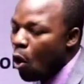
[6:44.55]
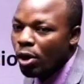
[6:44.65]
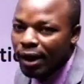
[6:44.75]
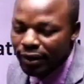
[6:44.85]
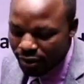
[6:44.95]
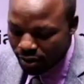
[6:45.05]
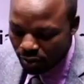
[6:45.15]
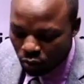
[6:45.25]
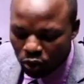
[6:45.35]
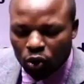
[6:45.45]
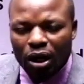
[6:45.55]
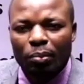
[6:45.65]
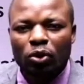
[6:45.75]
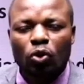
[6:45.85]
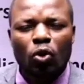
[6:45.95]
Organs. When we talk
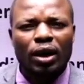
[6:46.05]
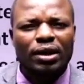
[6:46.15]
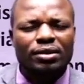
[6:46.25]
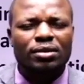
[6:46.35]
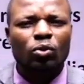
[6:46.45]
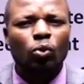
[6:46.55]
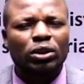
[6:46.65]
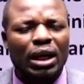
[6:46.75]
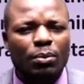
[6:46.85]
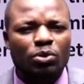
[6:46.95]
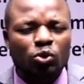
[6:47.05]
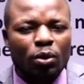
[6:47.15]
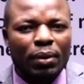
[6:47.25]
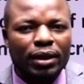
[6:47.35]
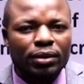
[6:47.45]
about organs, what comes to
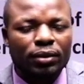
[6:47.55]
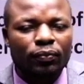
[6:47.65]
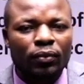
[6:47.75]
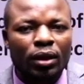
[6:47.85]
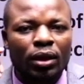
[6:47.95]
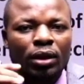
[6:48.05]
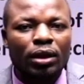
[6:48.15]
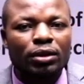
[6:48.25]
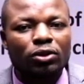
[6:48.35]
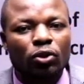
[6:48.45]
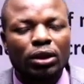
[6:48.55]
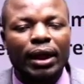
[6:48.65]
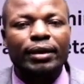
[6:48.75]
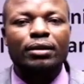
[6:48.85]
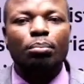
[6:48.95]
your mind? It is not
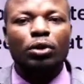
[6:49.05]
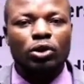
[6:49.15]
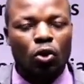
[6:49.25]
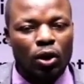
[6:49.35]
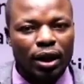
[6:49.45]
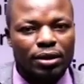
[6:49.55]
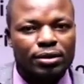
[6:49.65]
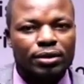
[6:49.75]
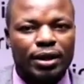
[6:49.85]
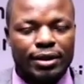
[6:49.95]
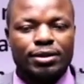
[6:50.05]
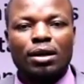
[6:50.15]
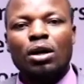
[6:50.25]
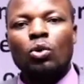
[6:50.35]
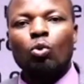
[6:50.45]
like the body organs. Yes,
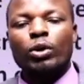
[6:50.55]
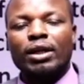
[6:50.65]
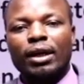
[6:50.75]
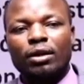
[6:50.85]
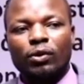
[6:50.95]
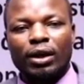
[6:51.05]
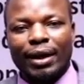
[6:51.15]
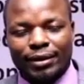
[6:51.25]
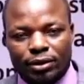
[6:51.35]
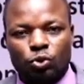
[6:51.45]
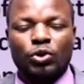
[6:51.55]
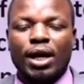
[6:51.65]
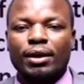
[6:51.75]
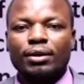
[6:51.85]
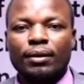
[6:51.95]
we can relate to
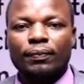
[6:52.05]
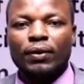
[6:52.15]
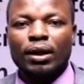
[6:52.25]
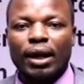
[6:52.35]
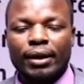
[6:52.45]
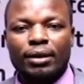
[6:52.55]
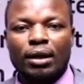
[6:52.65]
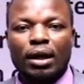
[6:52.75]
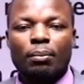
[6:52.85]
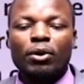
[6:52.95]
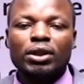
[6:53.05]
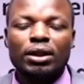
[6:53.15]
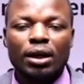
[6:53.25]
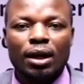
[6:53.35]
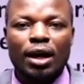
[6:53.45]
that. Like a
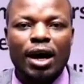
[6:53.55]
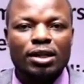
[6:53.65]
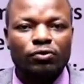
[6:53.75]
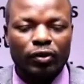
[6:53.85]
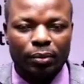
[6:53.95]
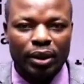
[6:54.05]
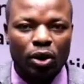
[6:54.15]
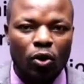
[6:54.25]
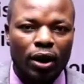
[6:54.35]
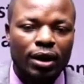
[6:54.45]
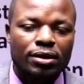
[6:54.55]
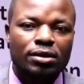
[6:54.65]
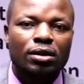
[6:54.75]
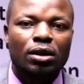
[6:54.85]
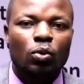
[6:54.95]
body has very many
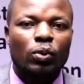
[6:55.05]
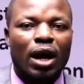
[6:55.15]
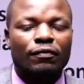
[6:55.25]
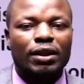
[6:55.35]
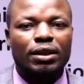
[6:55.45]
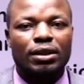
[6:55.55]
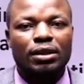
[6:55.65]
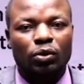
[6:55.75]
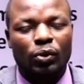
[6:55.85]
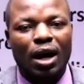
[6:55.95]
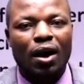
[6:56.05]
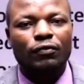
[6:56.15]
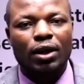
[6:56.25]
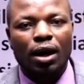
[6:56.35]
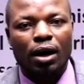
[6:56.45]
organs. We have the kidney, we
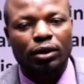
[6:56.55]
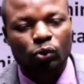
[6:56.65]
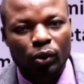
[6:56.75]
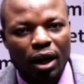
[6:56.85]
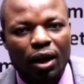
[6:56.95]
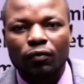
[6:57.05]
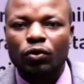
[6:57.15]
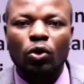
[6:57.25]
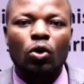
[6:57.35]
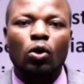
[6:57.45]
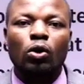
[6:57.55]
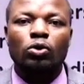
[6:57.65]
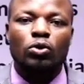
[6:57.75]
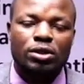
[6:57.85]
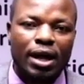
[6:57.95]
have the heart, we have, all
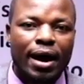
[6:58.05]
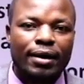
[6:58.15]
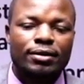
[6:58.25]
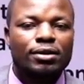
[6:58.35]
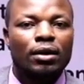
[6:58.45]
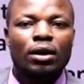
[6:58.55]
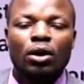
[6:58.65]
those, the hands.